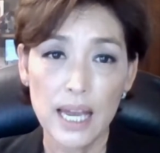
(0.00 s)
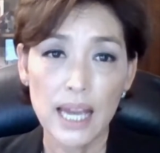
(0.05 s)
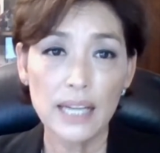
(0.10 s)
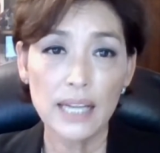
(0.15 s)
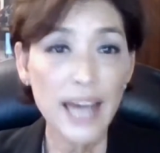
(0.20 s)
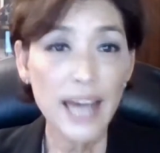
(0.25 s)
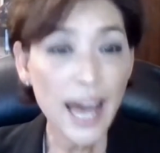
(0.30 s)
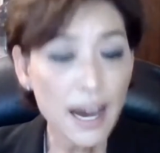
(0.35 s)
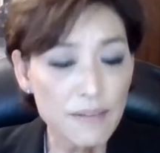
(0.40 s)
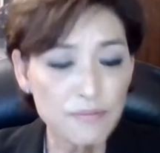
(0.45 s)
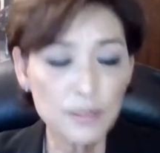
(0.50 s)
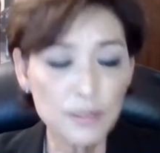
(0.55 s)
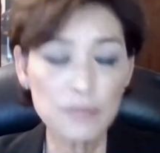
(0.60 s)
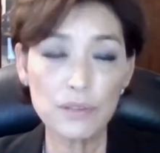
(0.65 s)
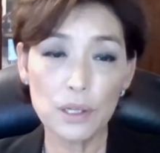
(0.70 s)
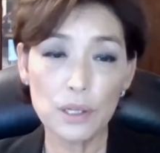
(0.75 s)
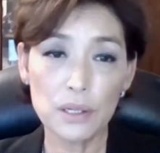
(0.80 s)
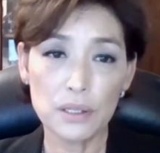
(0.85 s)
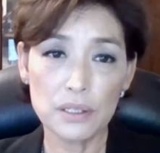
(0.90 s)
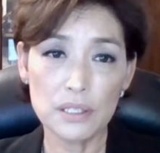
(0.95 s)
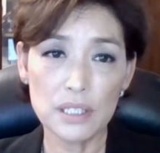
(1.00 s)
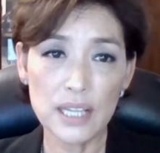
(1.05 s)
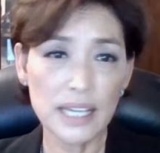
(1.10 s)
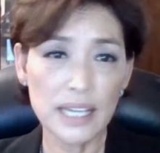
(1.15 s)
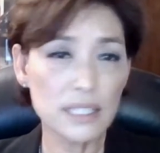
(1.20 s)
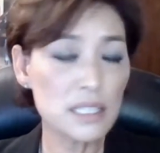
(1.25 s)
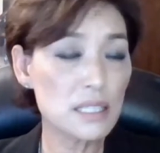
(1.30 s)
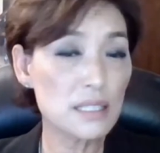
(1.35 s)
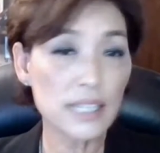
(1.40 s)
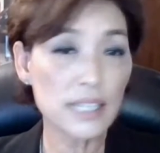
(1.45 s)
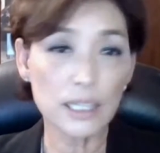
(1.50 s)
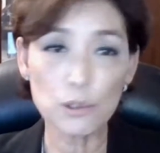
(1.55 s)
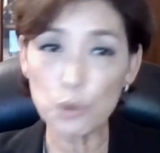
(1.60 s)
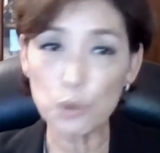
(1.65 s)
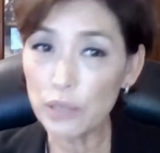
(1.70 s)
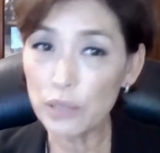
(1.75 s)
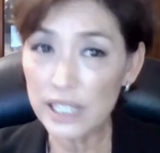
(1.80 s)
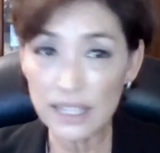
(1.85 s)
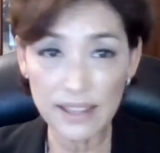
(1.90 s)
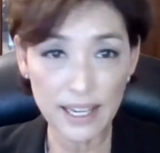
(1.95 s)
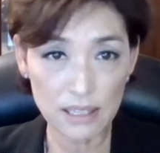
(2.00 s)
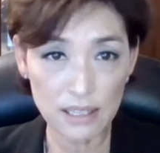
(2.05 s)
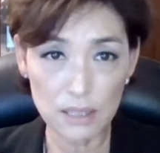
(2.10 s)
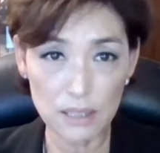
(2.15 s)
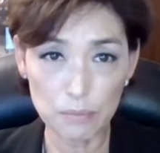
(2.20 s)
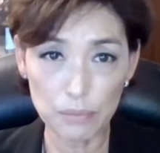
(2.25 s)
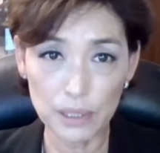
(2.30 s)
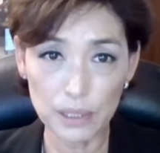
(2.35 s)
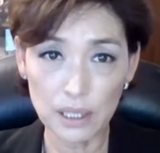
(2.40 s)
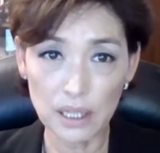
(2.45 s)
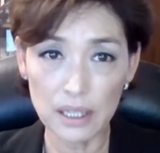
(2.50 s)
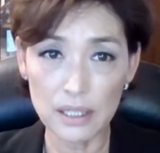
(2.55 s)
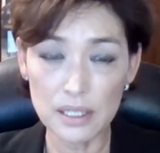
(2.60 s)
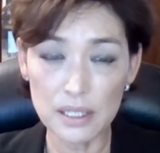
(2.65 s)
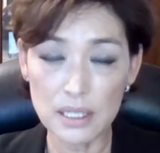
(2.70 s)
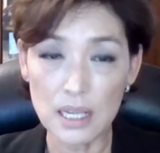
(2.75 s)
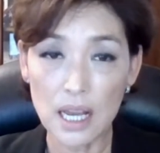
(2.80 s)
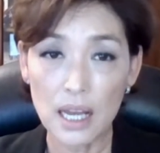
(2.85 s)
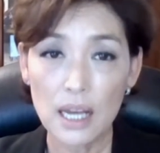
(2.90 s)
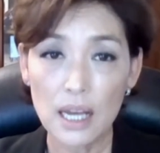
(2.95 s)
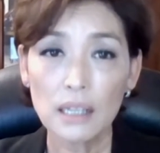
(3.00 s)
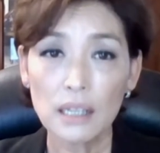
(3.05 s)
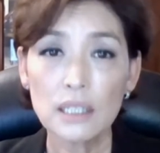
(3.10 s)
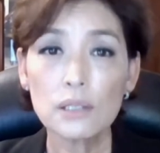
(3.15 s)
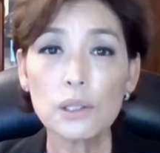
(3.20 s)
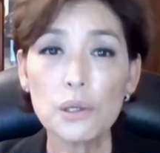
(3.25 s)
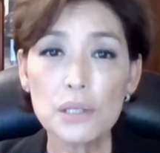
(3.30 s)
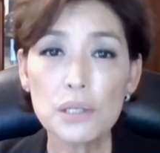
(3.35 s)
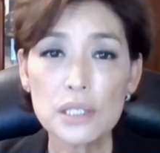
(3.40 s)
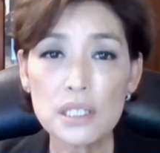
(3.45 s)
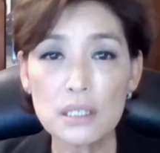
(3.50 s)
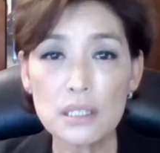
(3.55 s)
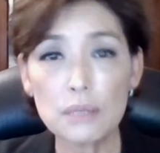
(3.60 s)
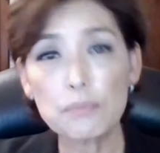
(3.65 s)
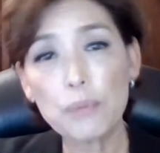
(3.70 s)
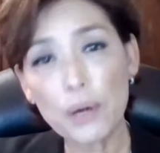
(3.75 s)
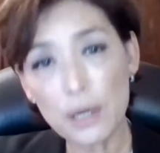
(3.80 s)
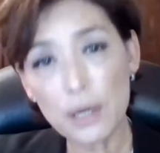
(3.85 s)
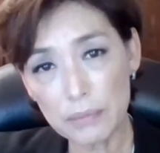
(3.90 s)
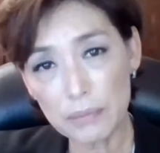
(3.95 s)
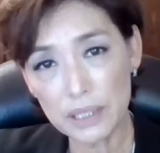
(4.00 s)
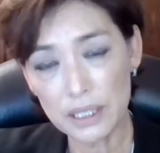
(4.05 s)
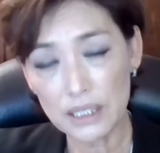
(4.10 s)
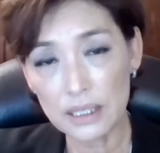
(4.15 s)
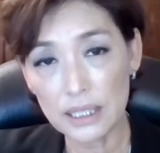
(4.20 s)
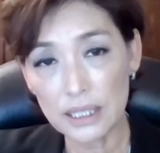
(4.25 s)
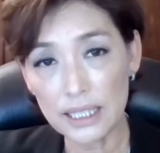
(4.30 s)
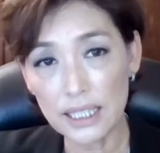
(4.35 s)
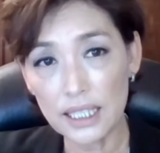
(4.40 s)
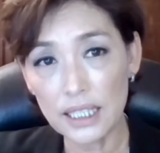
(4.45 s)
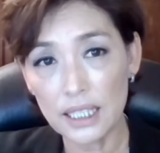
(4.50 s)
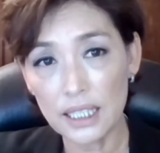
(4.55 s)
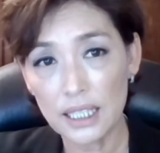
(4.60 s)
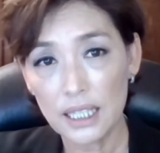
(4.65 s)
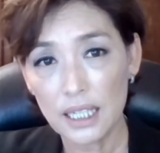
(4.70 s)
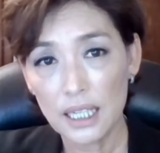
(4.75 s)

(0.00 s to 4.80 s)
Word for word: And half of those, that is like 20,000 plus, closed permanently.